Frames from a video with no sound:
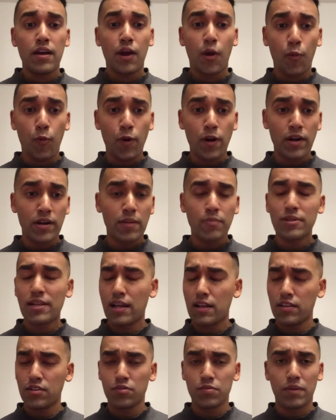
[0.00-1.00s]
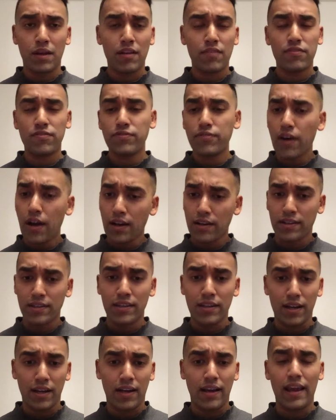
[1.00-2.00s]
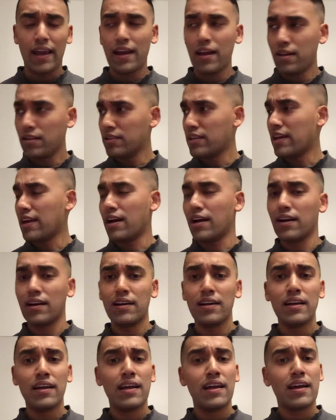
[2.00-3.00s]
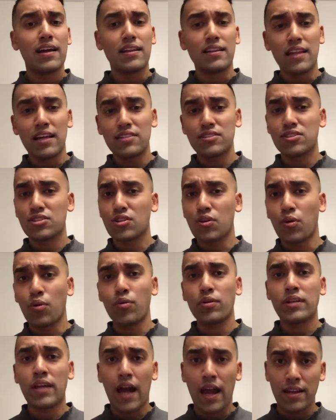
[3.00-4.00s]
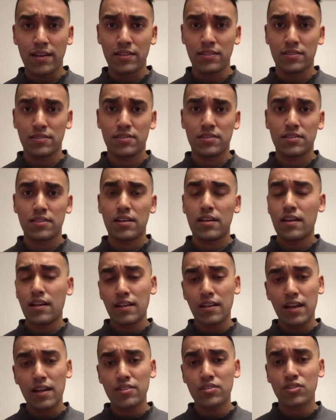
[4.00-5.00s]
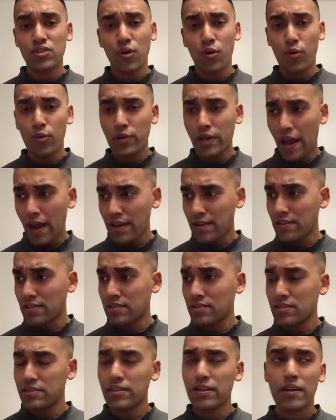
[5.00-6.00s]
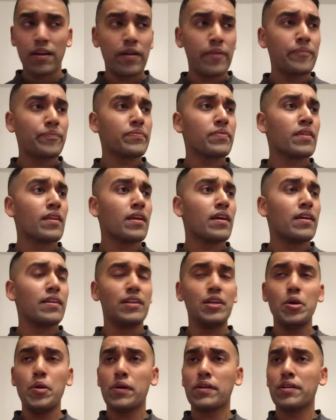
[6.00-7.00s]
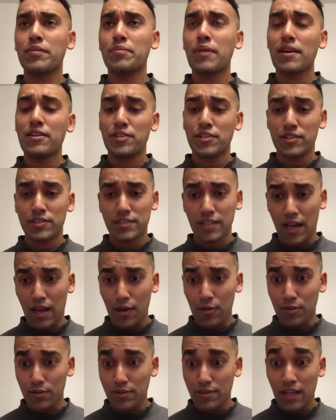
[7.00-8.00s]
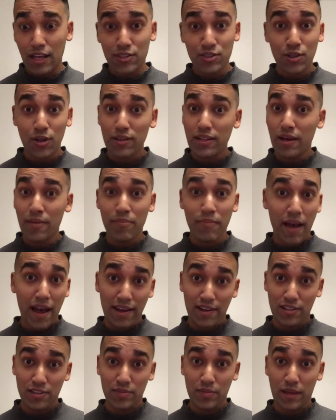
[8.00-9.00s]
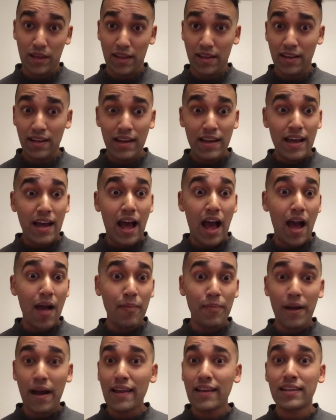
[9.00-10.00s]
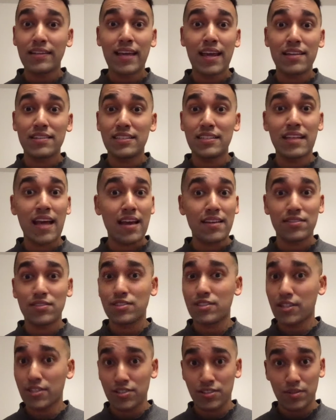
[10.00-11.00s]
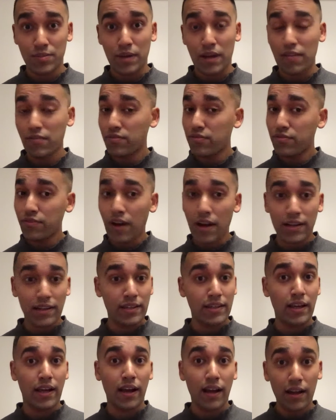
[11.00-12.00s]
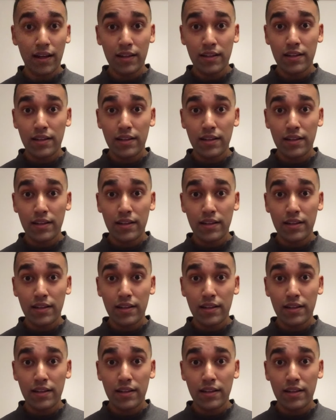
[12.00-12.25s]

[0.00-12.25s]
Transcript: A word, I'm telling you, man. Fuck yeah. Hell yeah. Let's go, Titans. Let's go, Titans. New England Patriots out. That's all that matters, man. I'm buying a Tennessee Titans jersey, man. Fuck yeah.